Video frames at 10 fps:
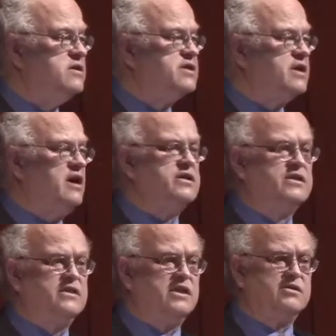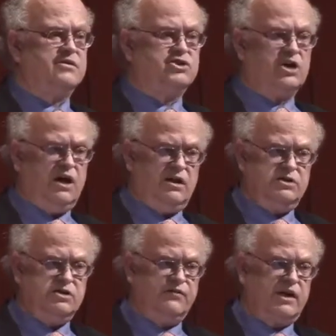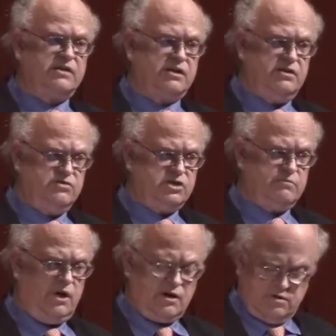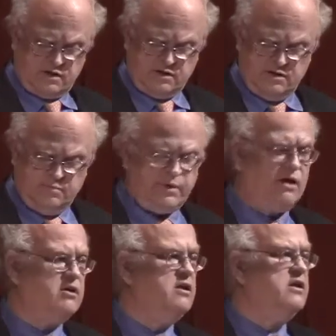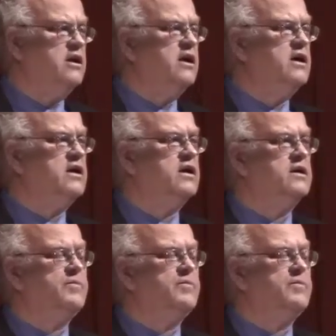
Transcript: discussed this challenge of execution models, the parallel,